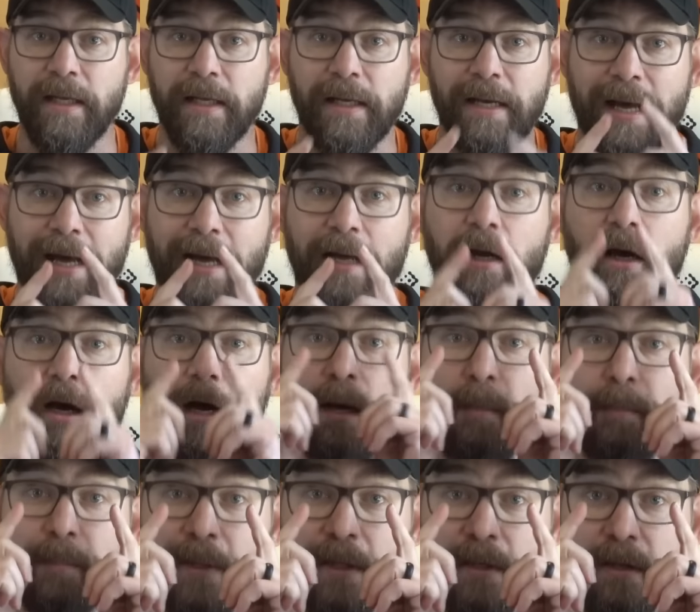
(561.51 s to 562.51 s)
not
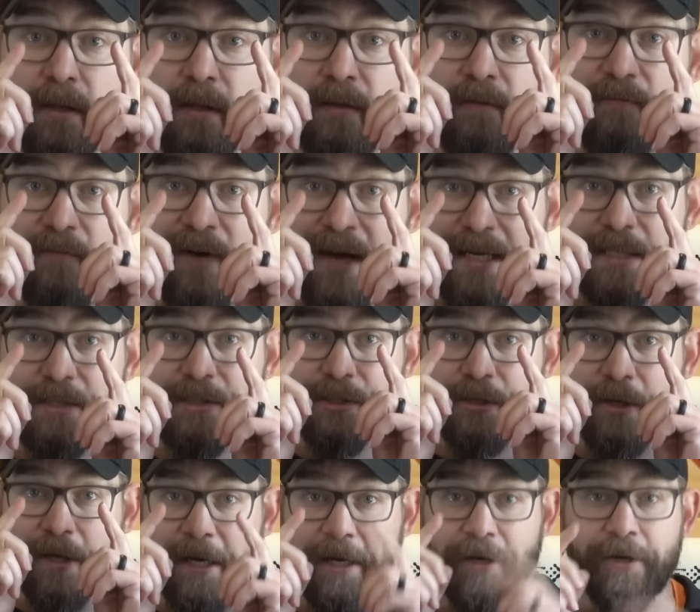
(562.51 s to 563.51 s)
up into the
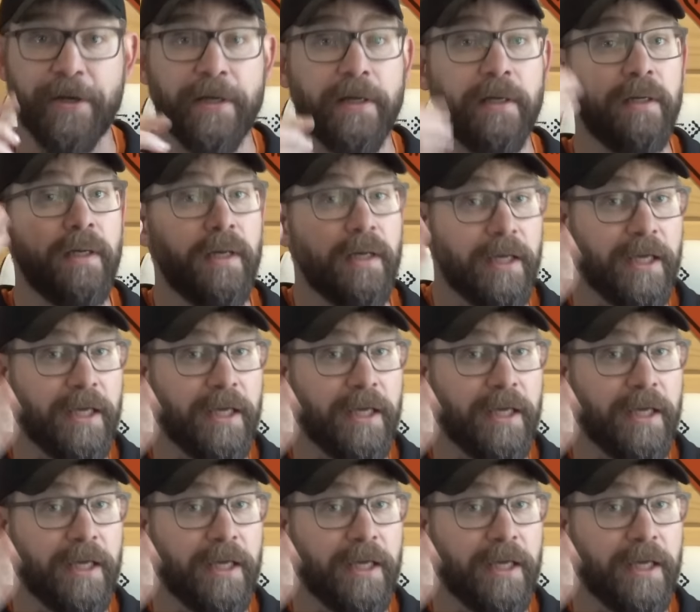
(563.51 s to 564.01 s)
visor area,